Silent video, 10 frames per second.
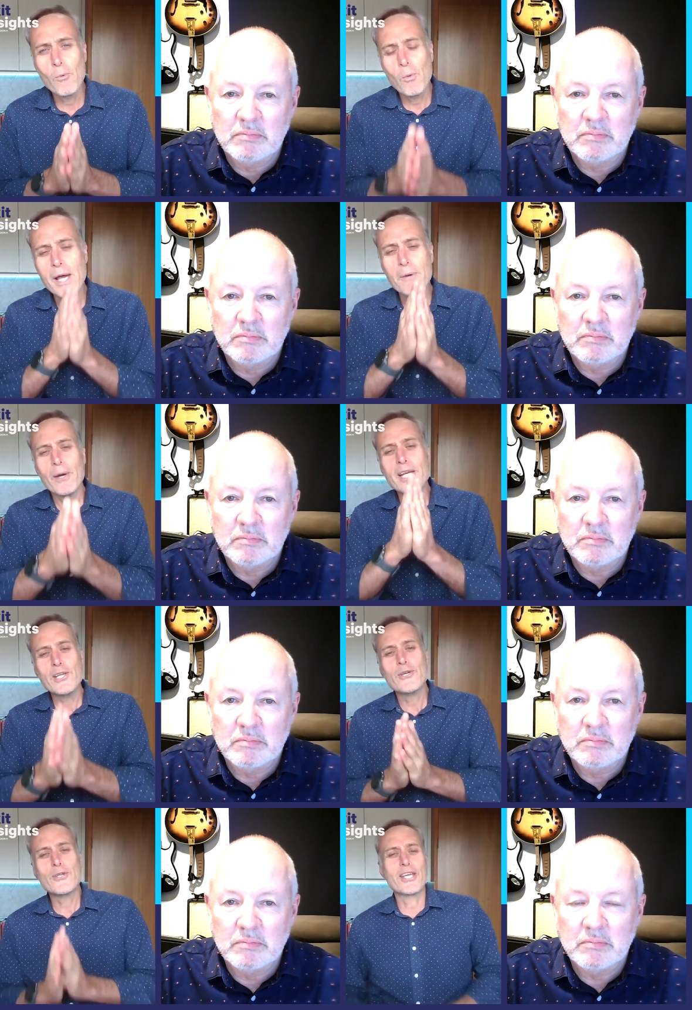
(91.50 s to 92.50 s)
Speaker 1: where, where do
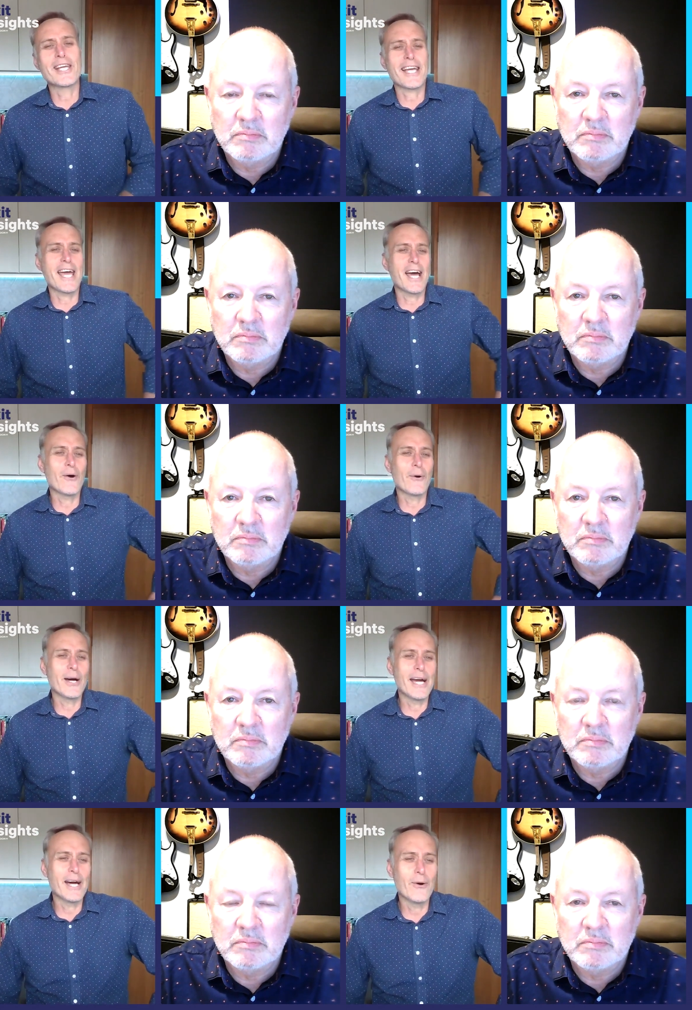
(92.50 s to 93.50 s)
you think
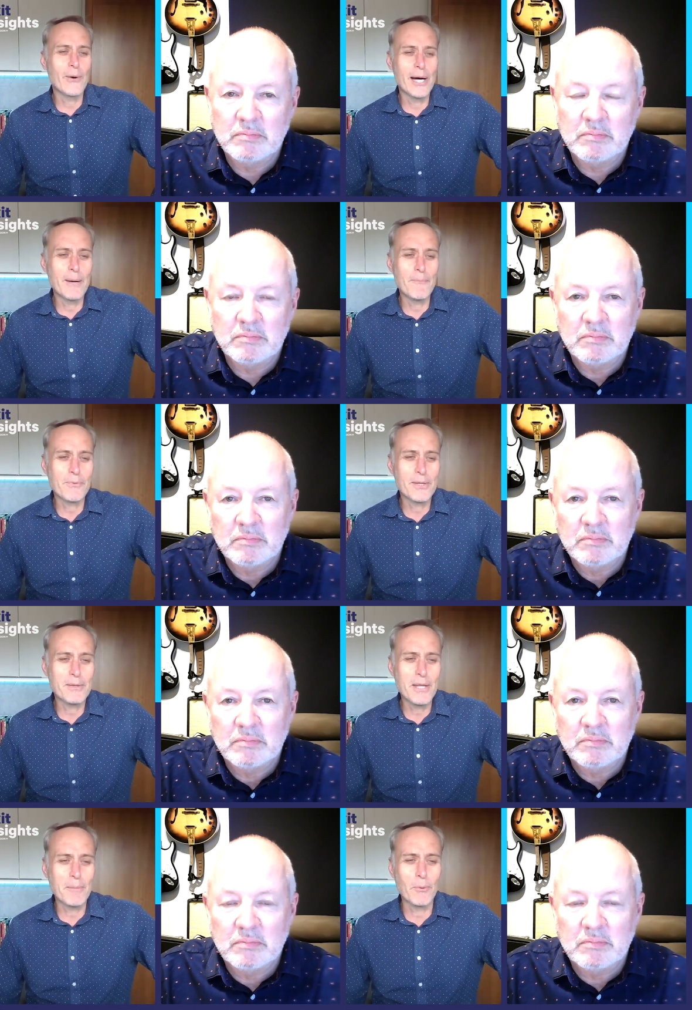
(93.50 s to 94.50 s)
our our um,
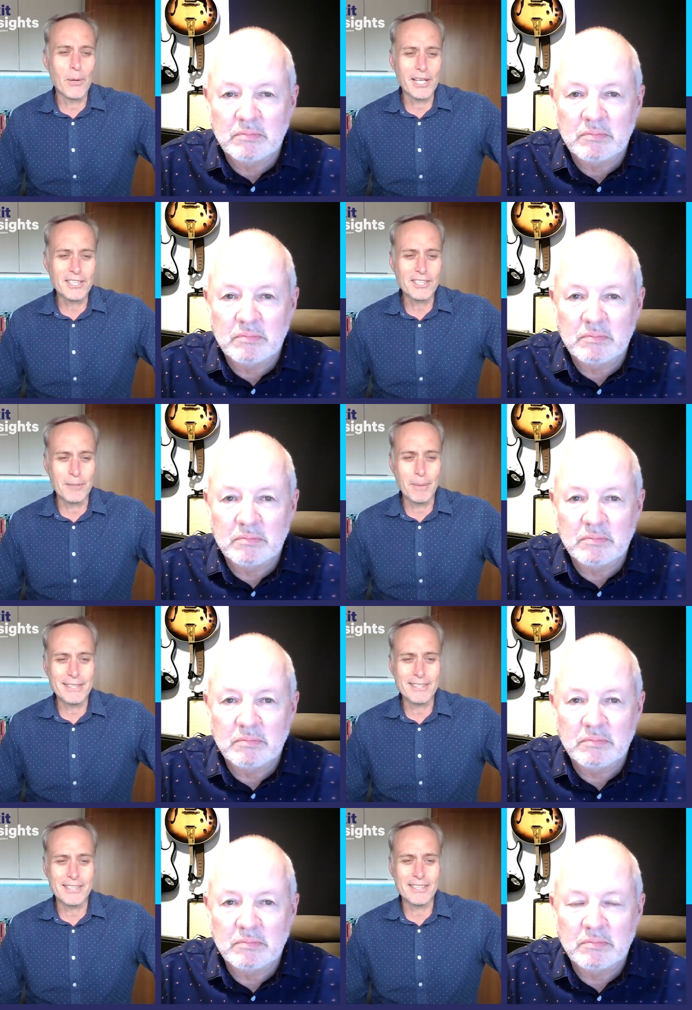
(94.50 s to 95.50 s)
number one listener
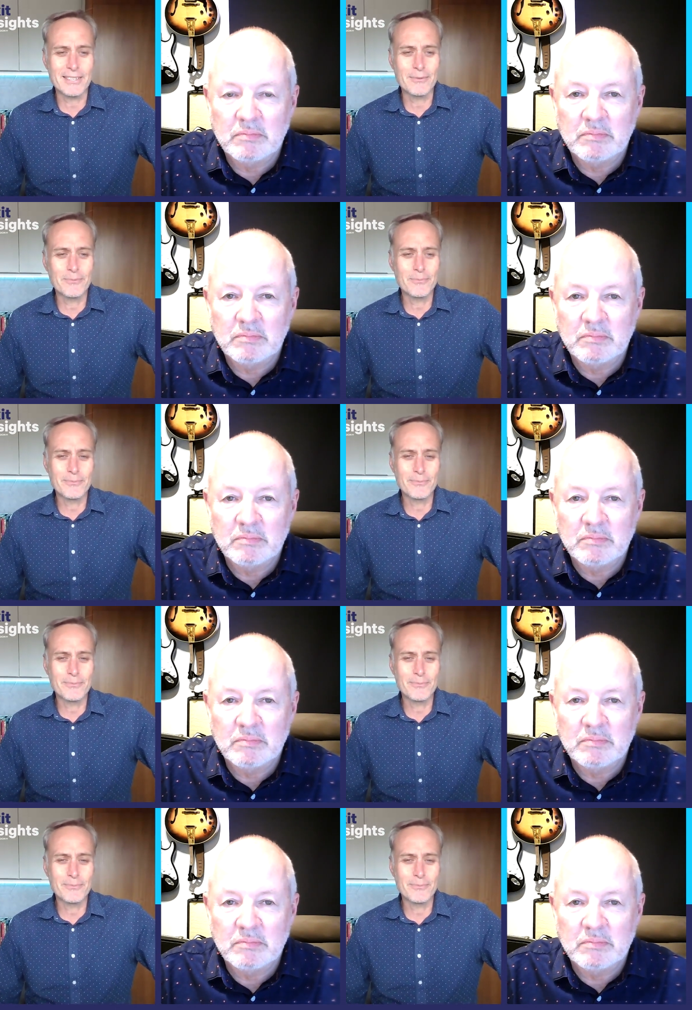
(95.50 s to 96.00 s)
base is?